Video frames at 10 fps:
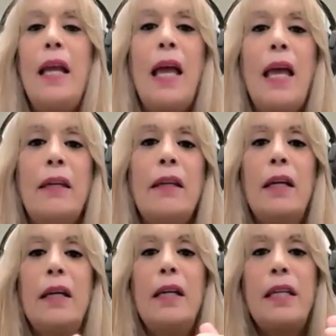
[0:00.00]
and,
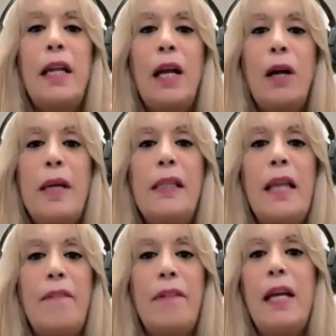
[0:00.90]
we
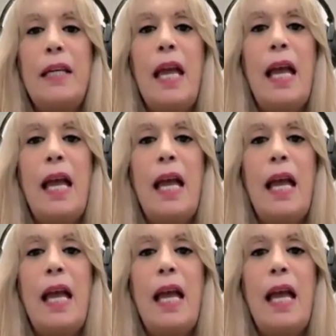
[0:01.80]
love it.